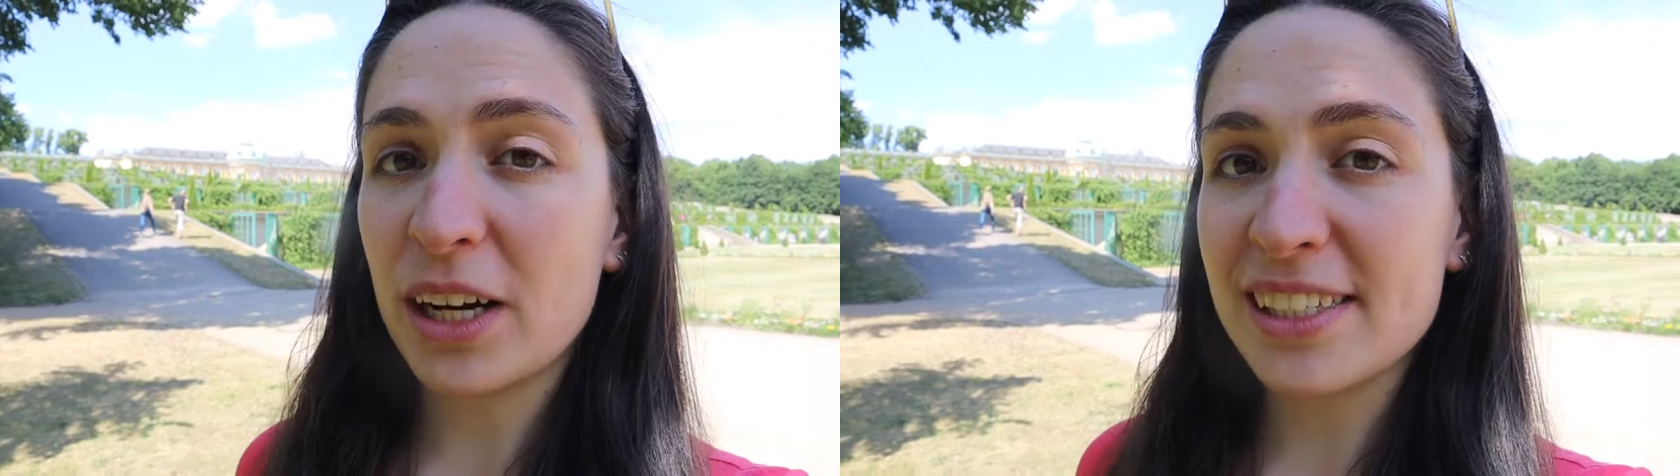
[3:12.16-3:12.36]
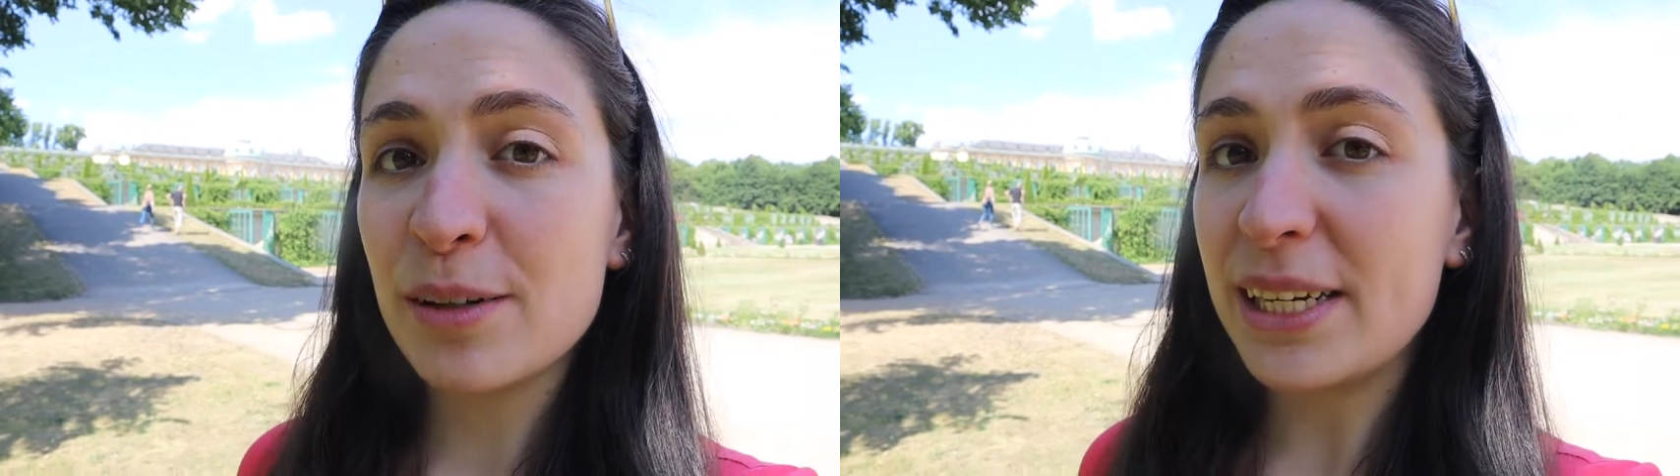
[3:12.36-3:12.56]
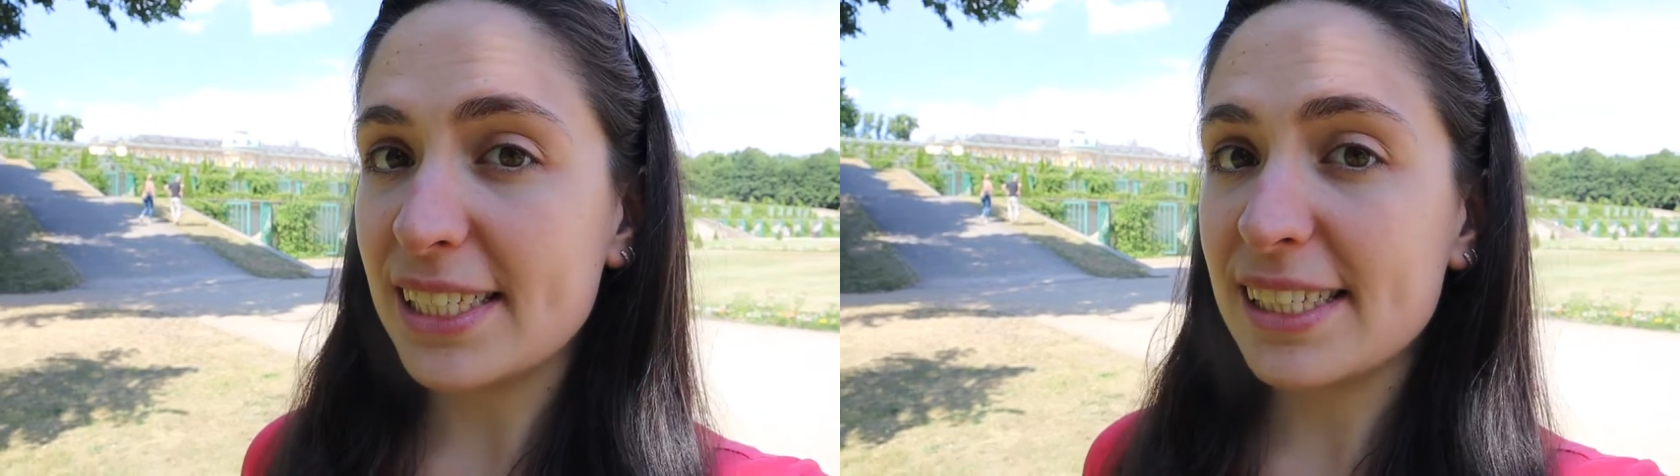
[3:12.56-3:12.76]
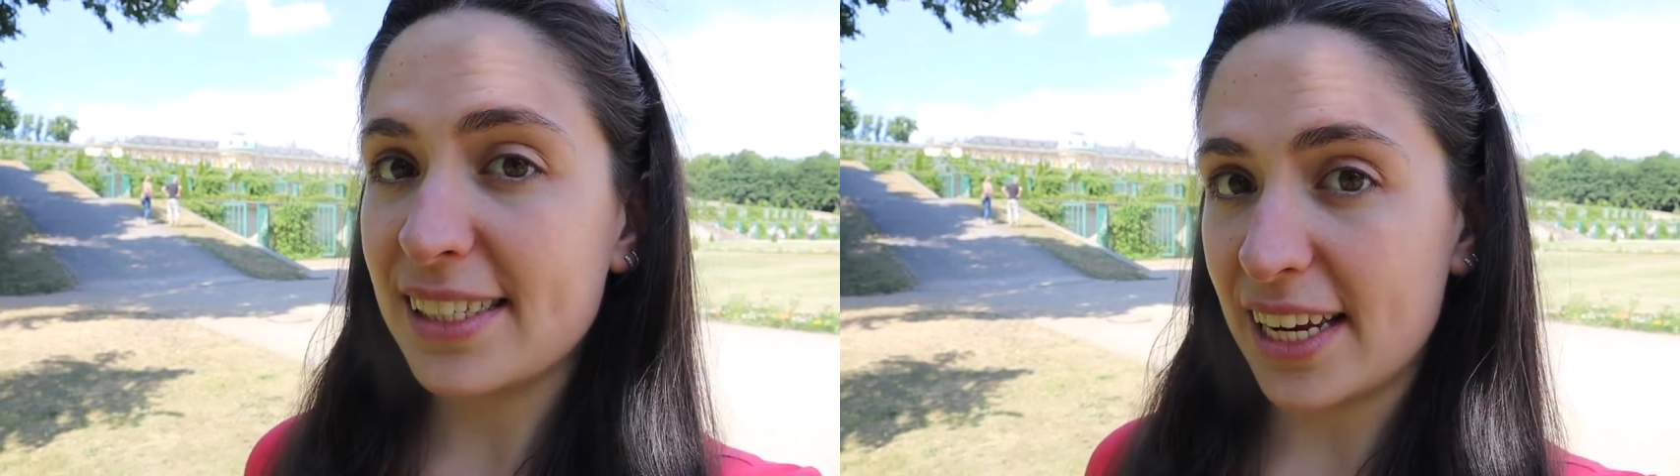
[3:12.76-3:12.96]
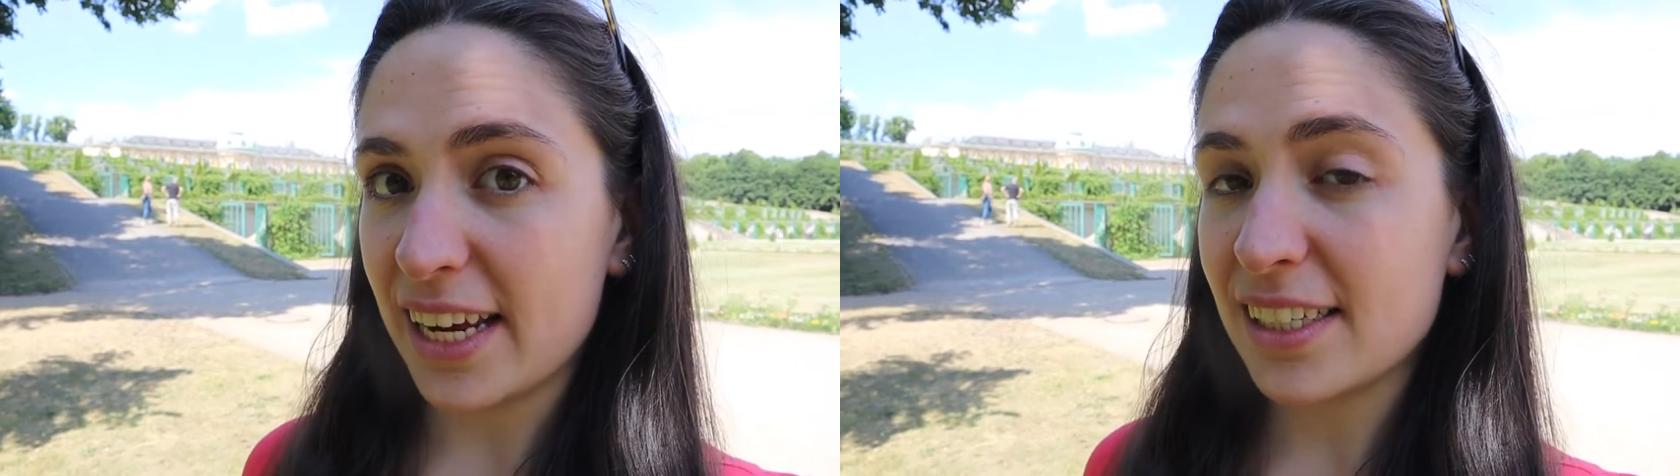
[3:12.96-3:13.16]
Potsdam is a
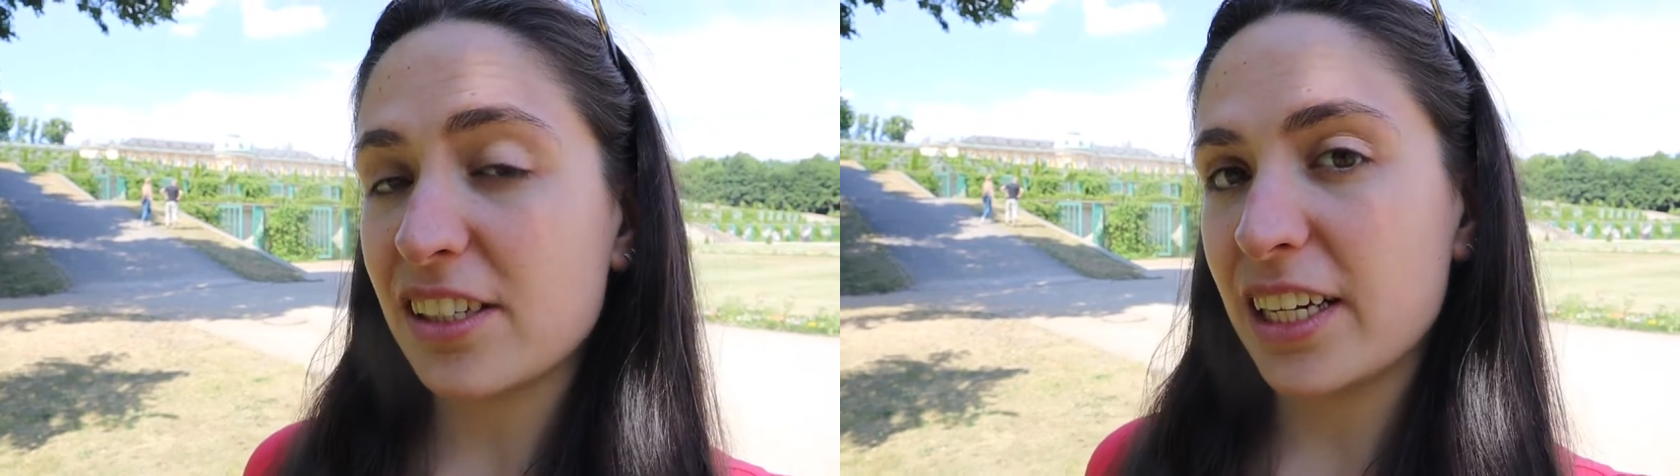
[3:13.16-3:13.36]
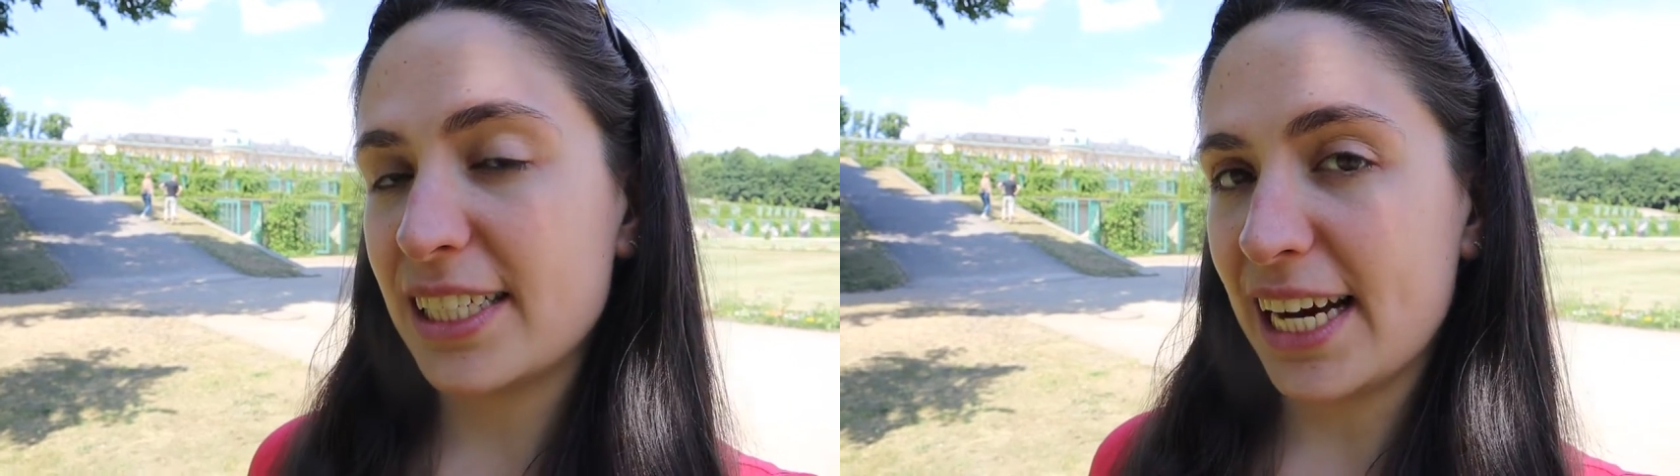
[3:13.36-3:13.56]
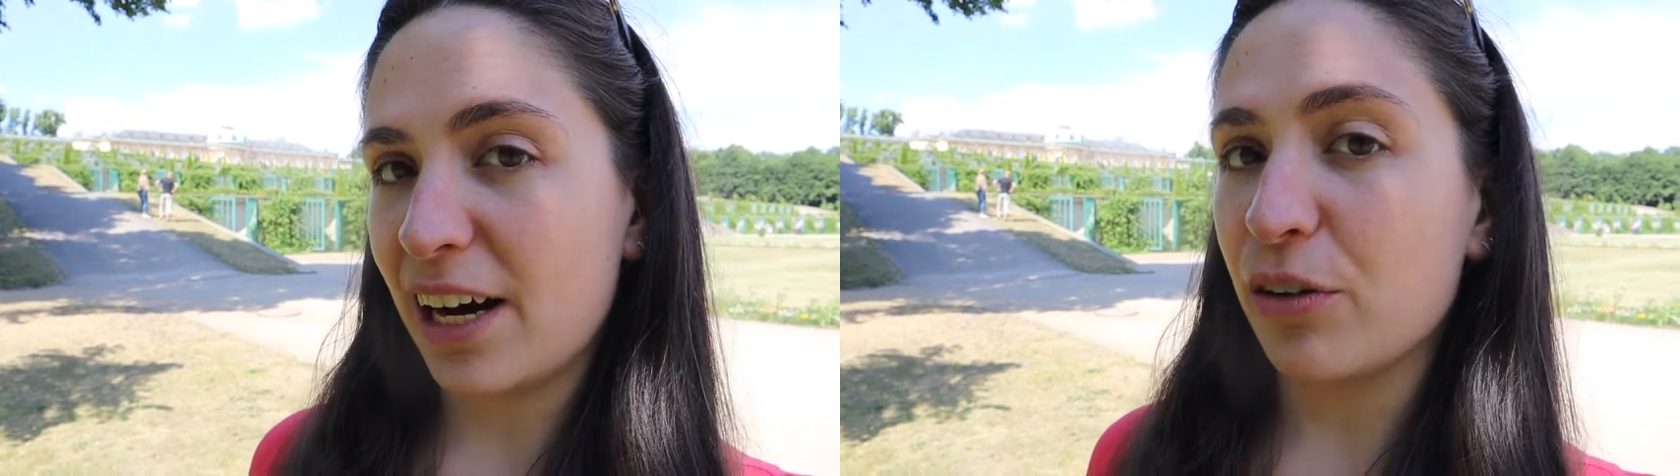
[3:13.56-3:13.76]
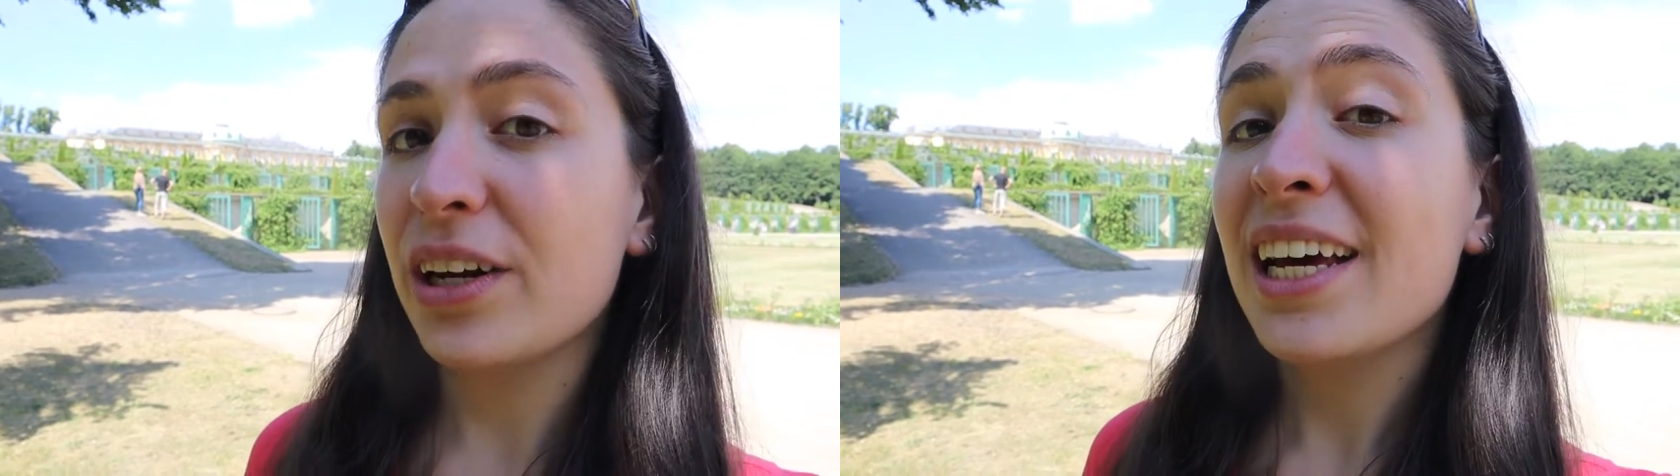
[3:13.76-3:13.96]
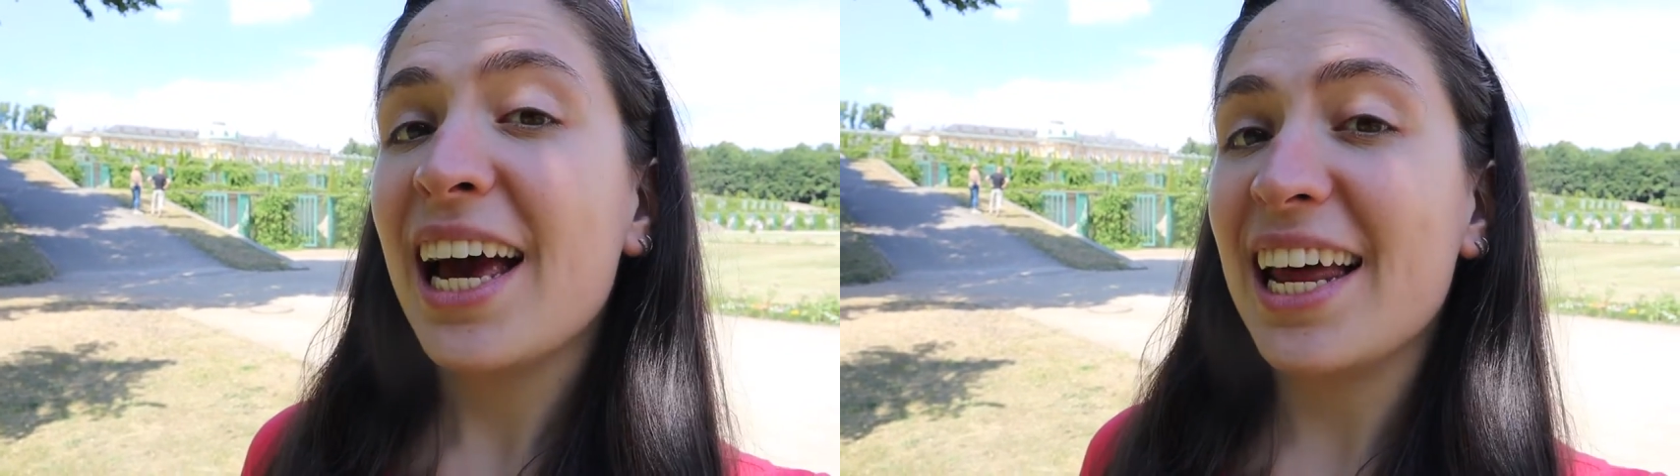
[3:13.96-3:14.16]
city, it's not a town,